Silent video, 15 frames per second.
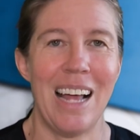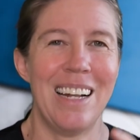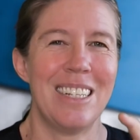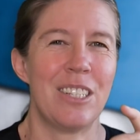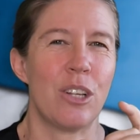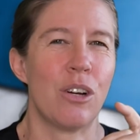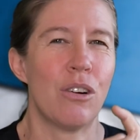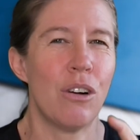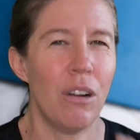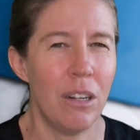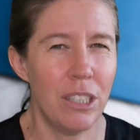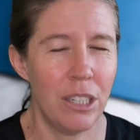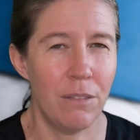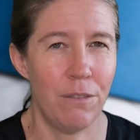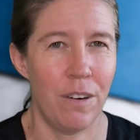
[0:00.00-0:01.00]
and it's the
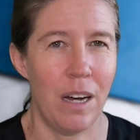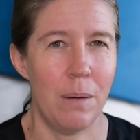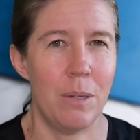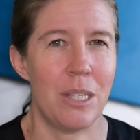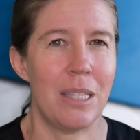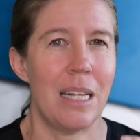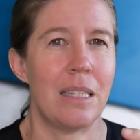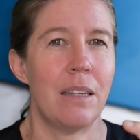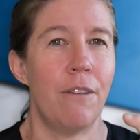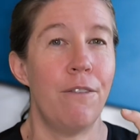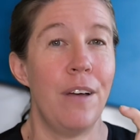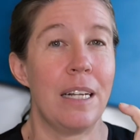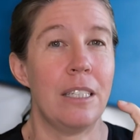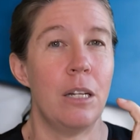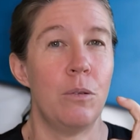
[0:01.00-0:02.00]
collagen fibers that's
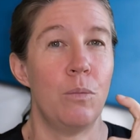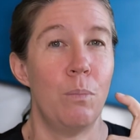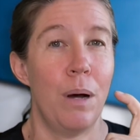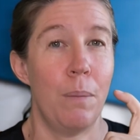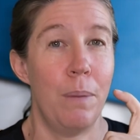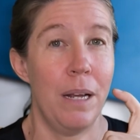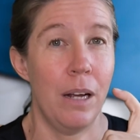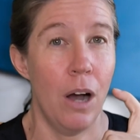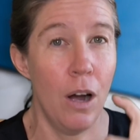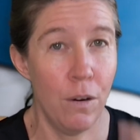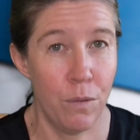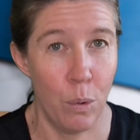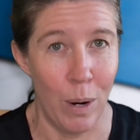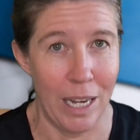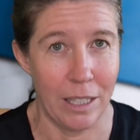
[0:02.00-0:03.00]
affected by being
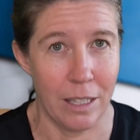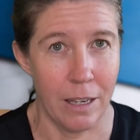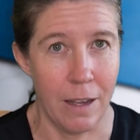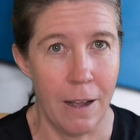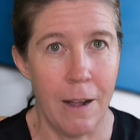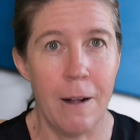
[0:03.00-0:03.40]
overweight.